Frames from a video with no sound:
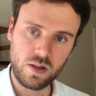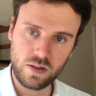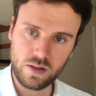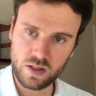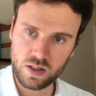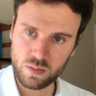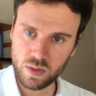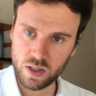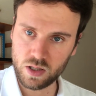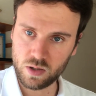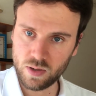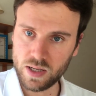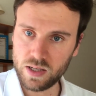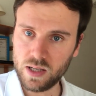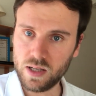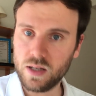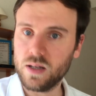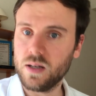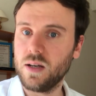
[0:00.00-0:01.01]
There's my
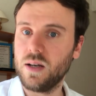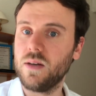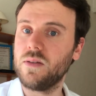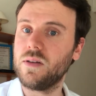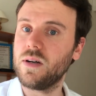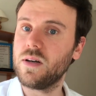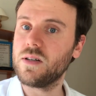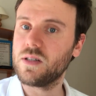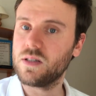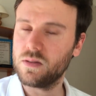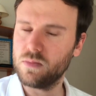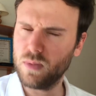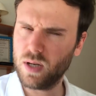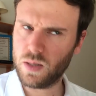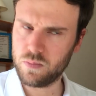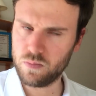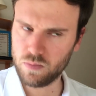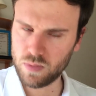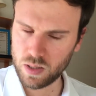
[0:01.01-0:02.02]
granny, and there's
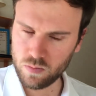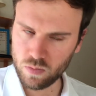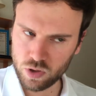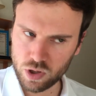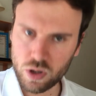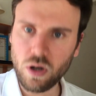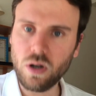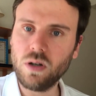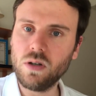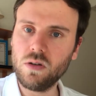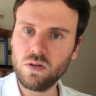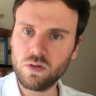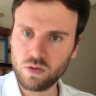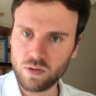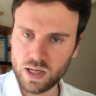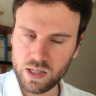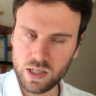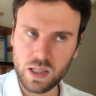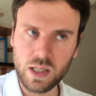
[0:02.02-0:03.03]
my my maternal
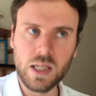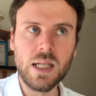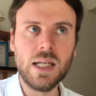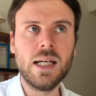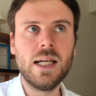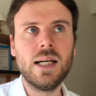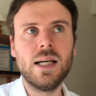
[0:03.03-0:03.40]
granny